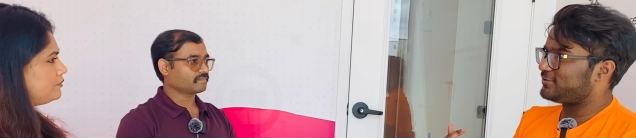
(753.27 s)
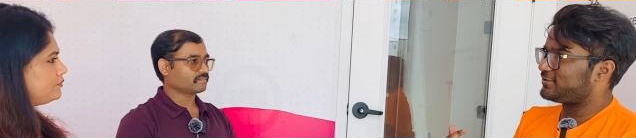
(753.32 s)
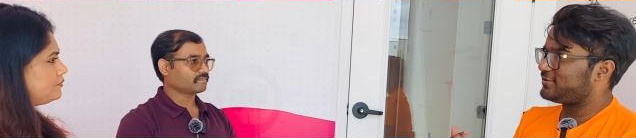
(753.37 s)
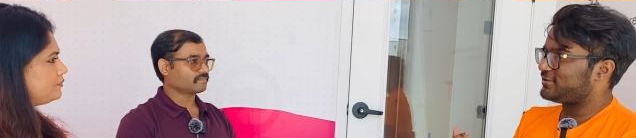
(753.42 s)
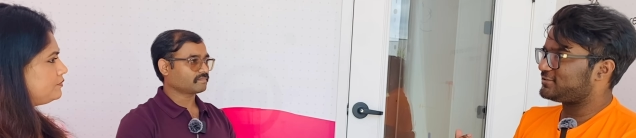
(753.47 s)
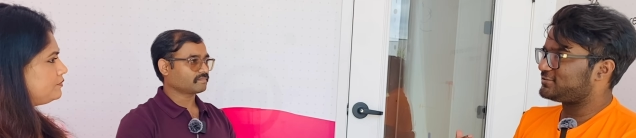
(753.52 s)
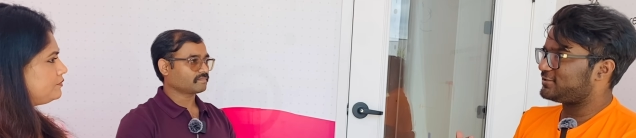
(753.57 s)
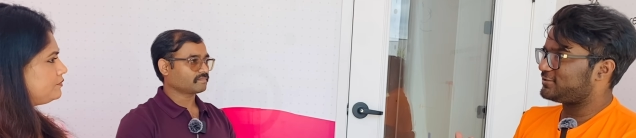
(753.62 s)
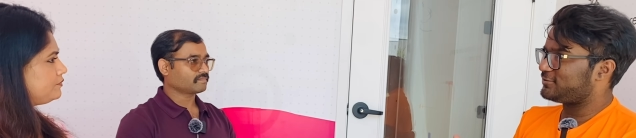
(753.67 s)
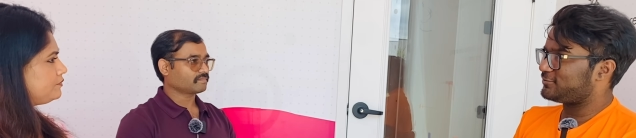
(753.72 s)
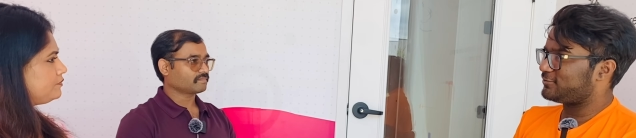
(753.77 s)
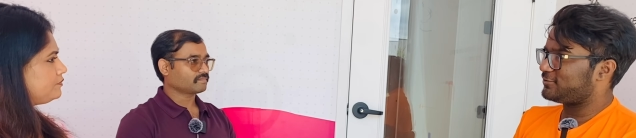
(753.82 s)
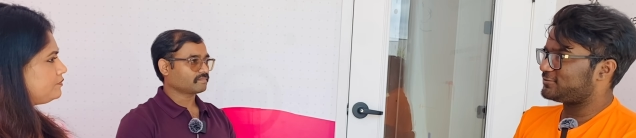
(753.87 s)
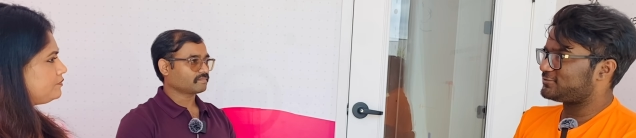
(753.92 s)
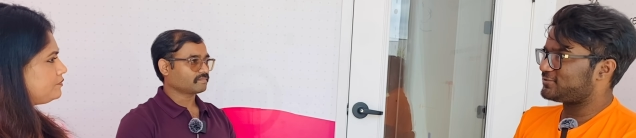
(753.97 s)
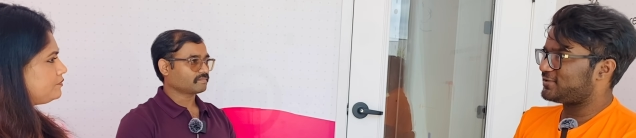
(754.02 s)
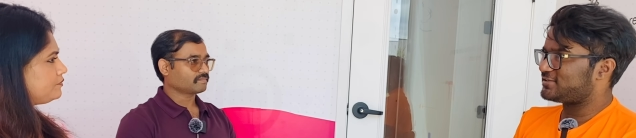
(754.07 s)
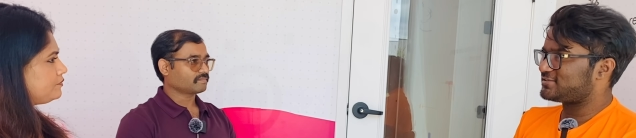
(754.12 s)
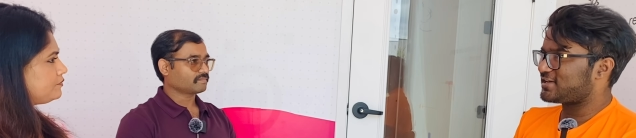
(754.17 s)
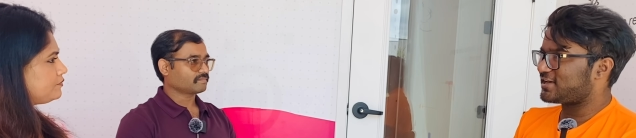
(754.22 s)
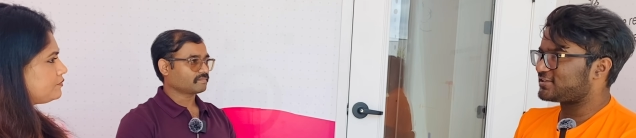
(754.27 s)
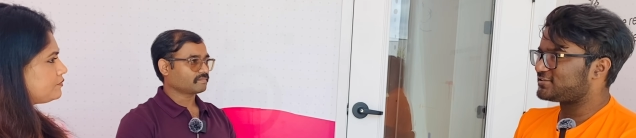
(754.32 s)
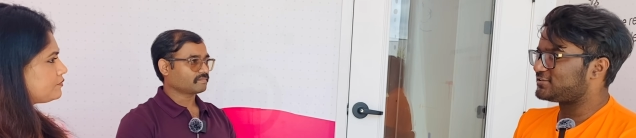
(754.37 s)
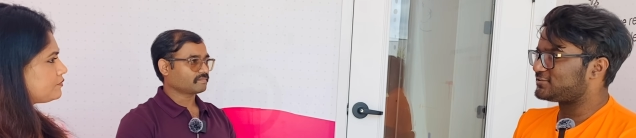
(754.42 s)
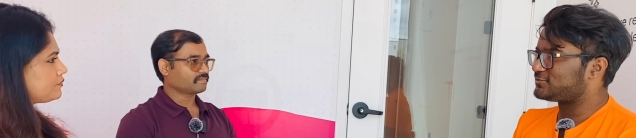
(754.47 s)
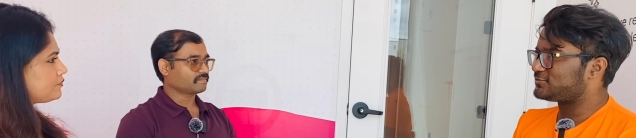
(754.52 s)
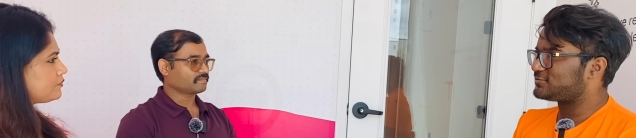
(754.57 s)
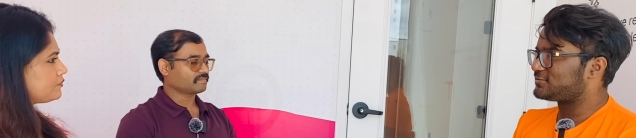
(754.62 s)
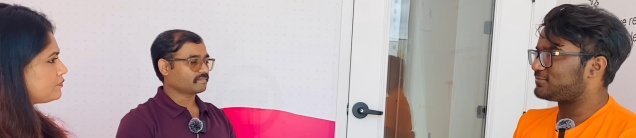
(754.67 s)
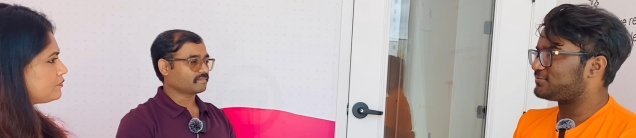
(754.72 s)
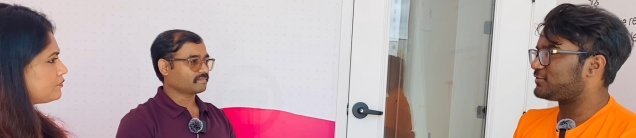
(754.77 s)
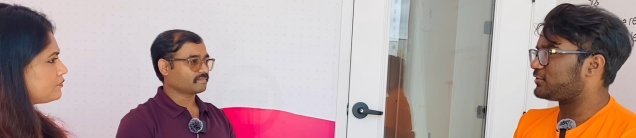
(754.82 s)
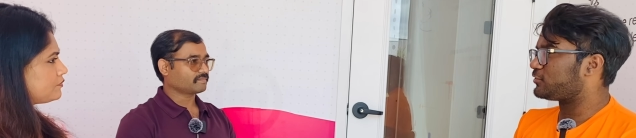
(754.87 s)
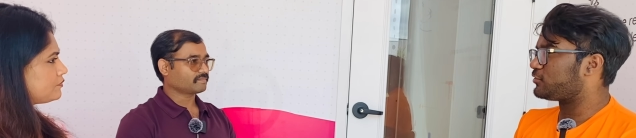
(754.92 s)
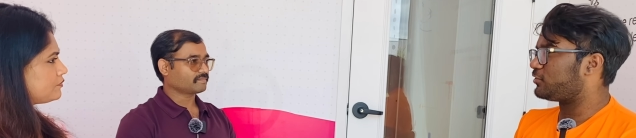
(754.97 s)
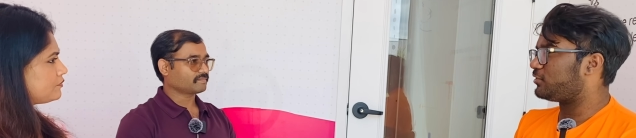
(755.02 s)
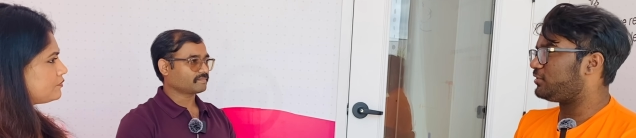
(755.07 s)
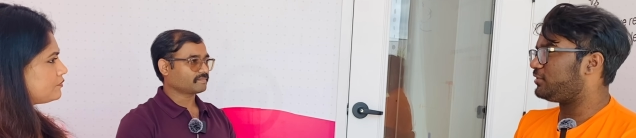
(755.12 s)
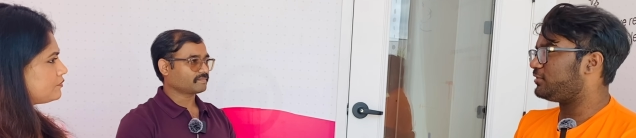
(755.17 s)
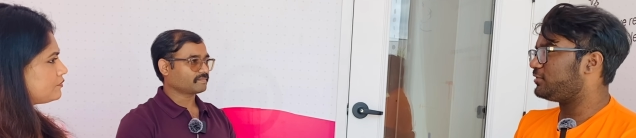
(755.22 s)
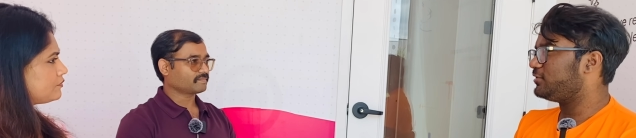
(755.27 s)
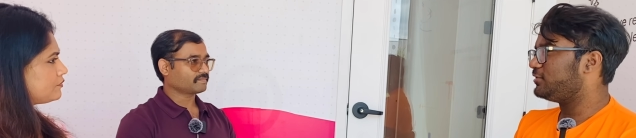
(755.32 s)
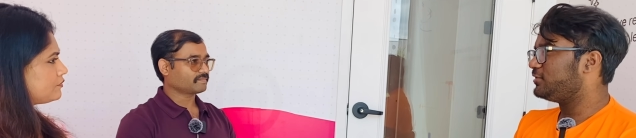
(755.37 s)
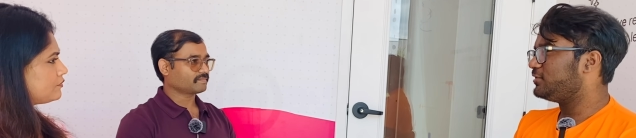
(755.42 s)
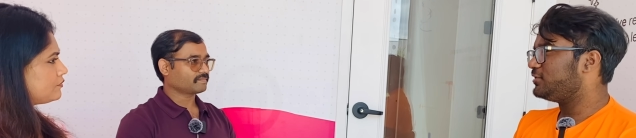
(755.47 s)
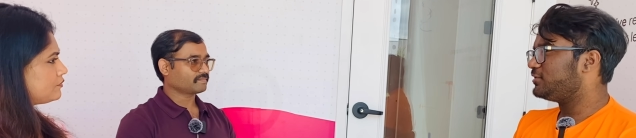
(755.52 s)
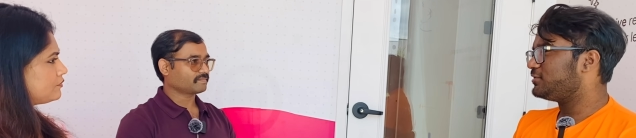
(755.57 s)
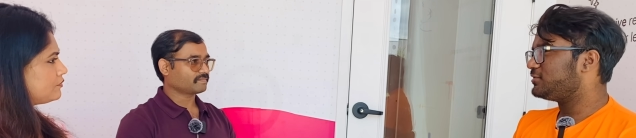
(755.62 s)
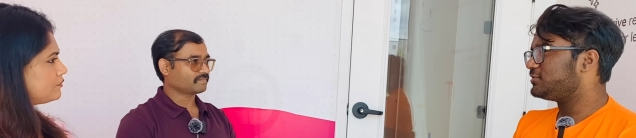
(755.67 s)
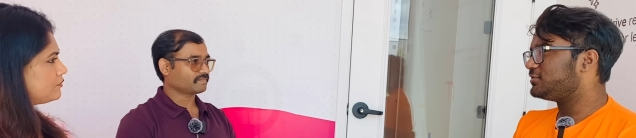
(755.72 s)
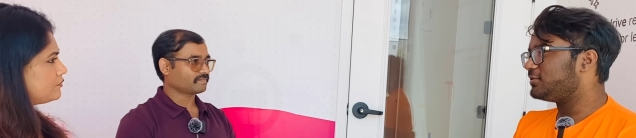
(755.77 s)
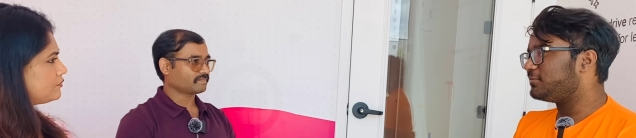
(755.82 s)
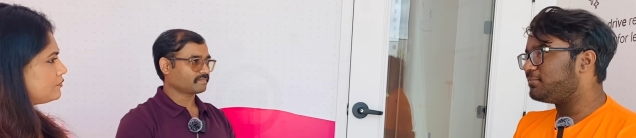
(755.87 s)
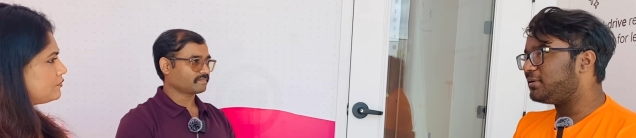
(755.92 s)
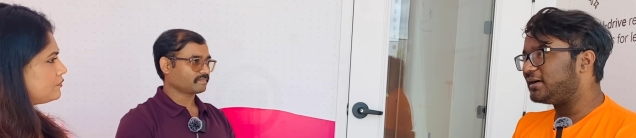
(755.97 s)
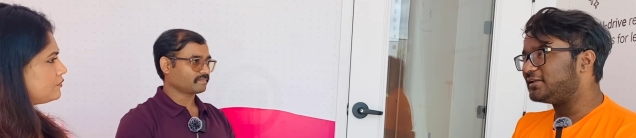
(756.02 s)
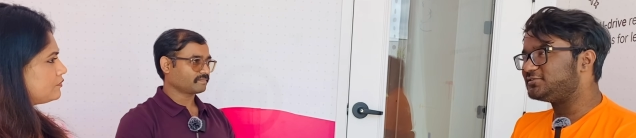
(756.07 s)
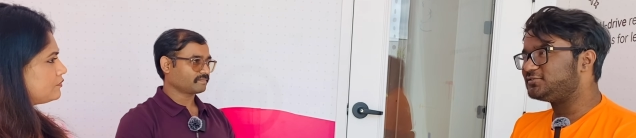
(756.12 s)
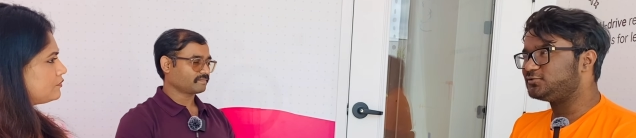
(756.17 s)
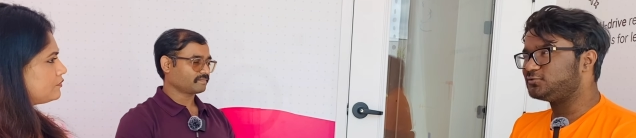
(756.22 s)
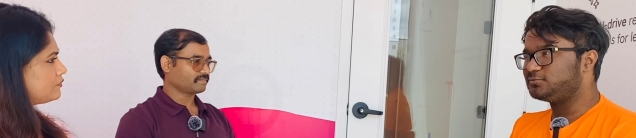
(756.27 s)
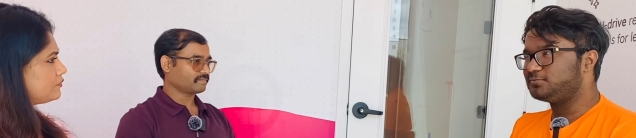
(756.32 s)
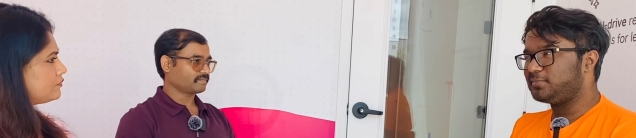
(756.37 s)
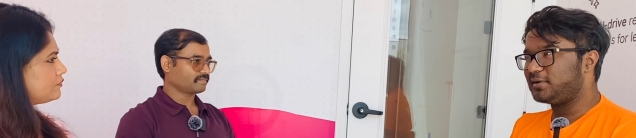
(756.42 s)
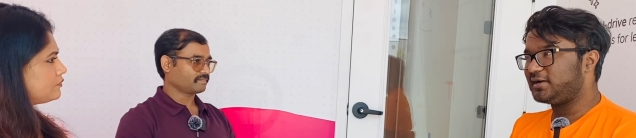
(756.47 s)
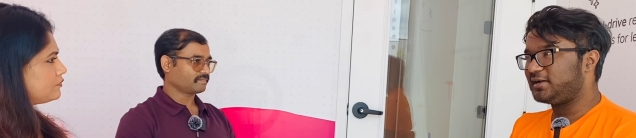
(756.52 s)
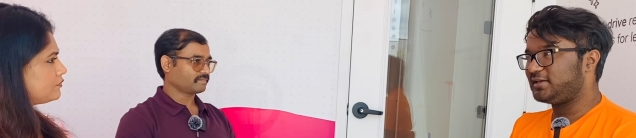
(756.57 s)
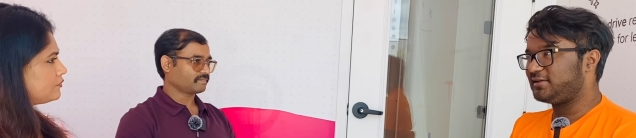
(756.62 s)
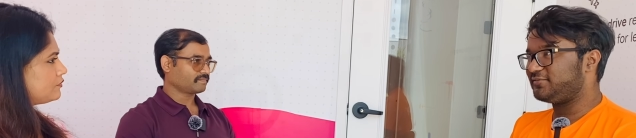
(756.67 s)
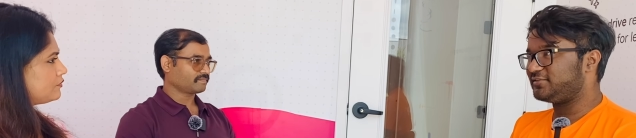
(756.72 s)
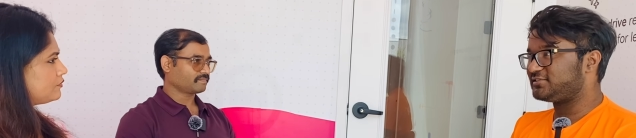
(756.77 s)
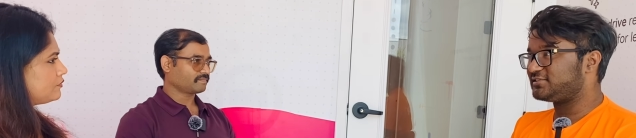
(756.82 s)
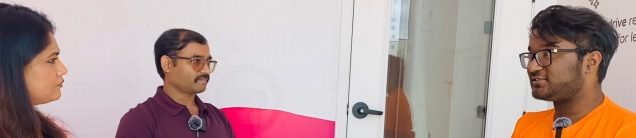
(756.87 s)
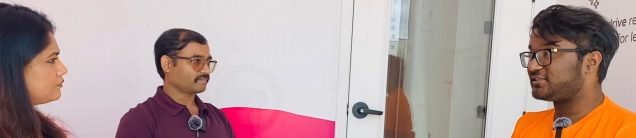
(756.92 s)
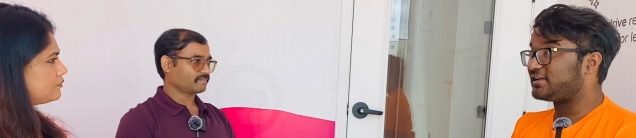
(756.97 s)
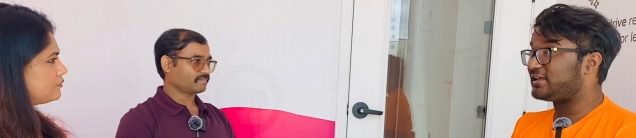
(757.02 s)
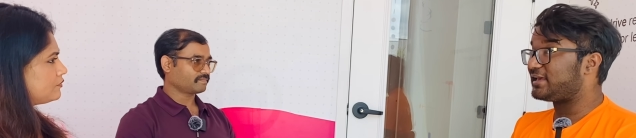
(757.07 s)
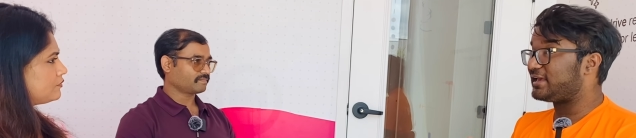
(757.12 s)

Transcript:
Speaker 1: Learning Center also has access to something called the Bhanzu Buddy, which is an